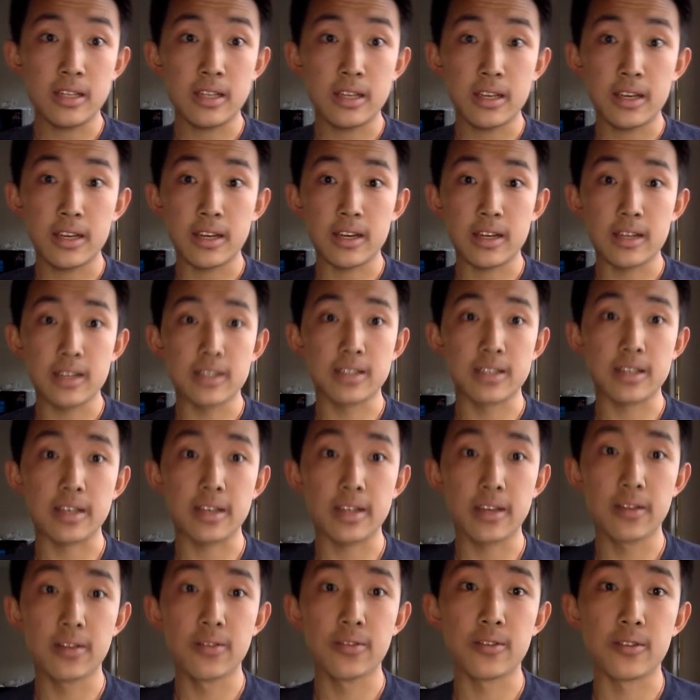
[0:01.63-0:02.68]
Hey guys,
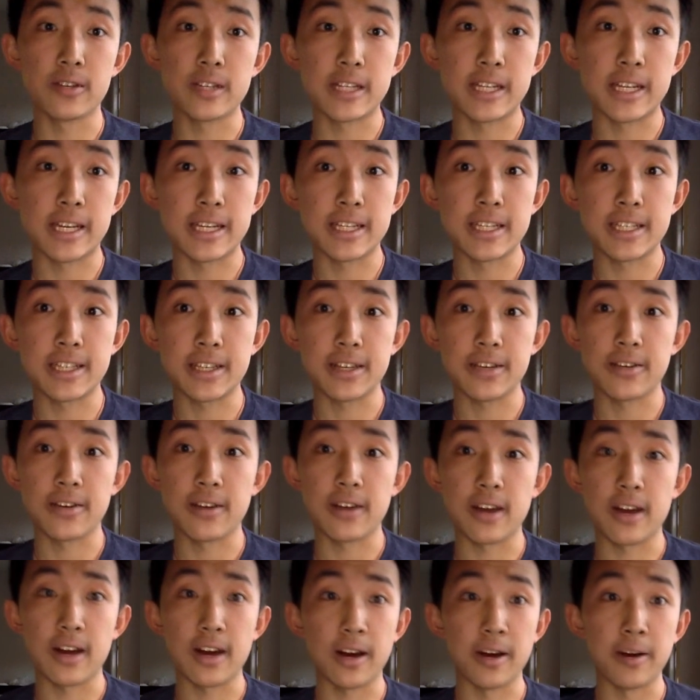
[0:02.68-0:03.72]
Yellow13 Ace
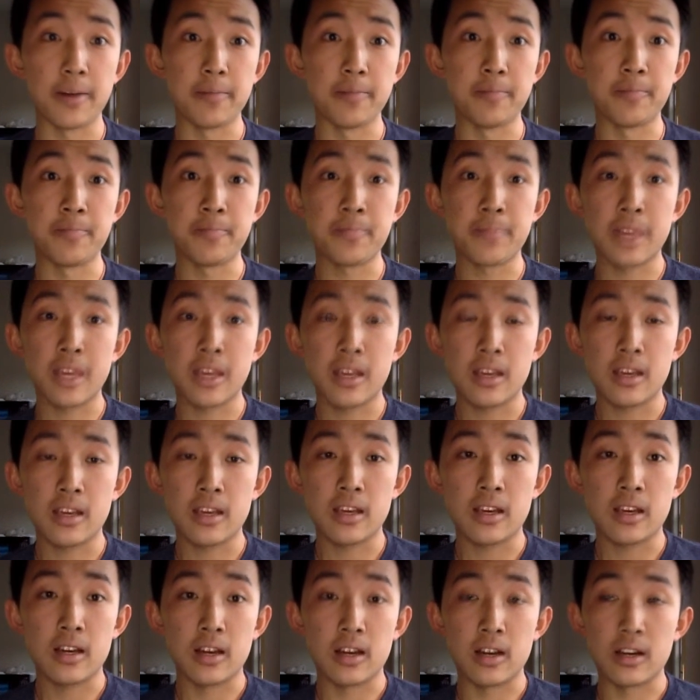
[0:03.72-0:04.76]
here.
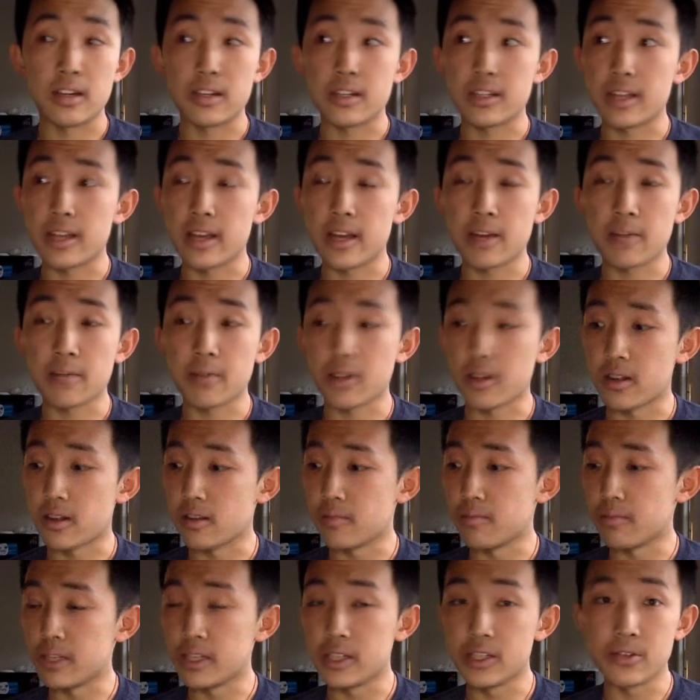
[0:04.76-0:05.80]
Today I'm going
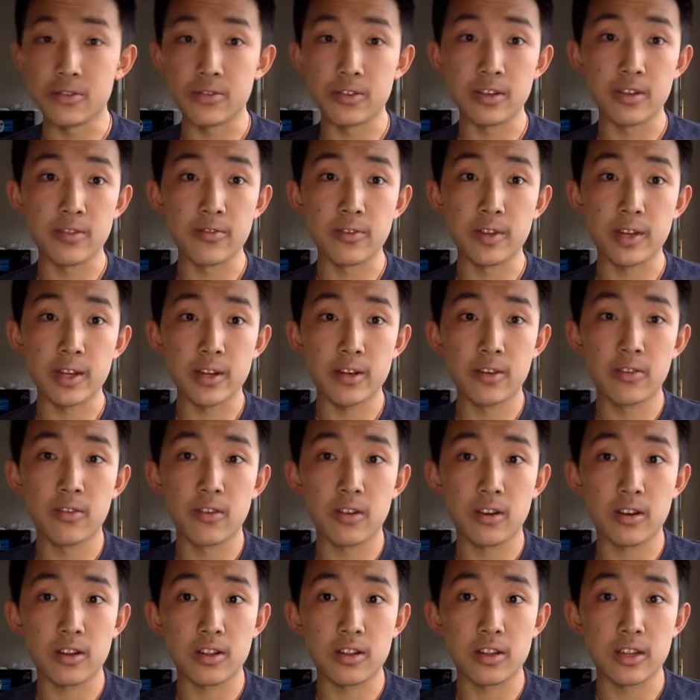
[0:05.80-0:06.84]
to be doing a video
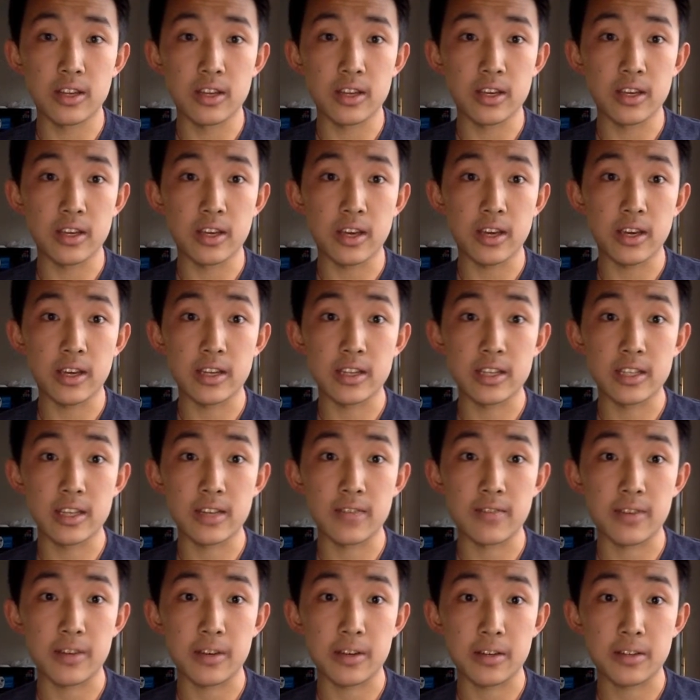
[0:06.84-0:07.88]
on the
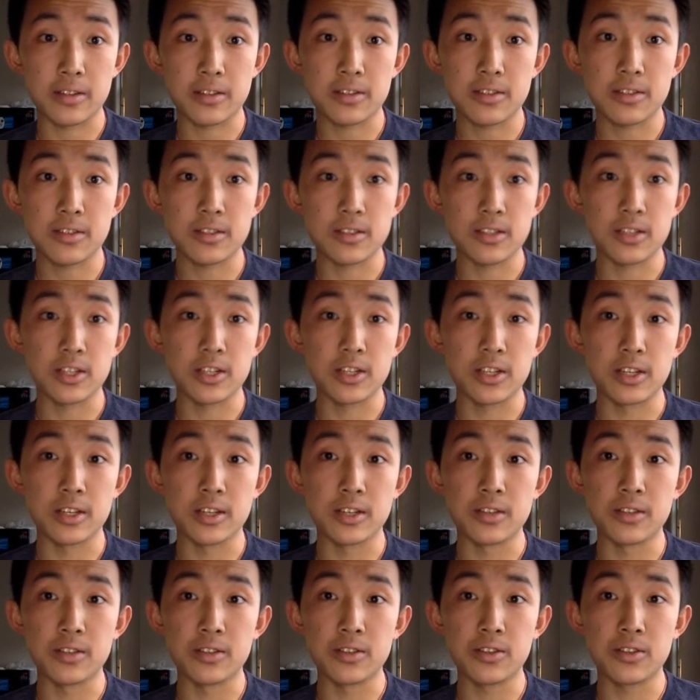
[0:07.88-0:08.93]
ASF-X
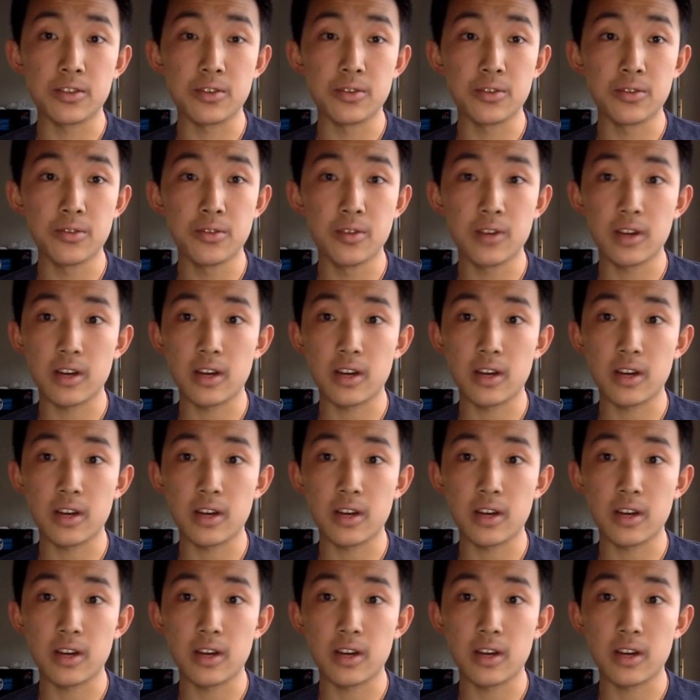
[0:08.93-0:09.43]
Shinden II,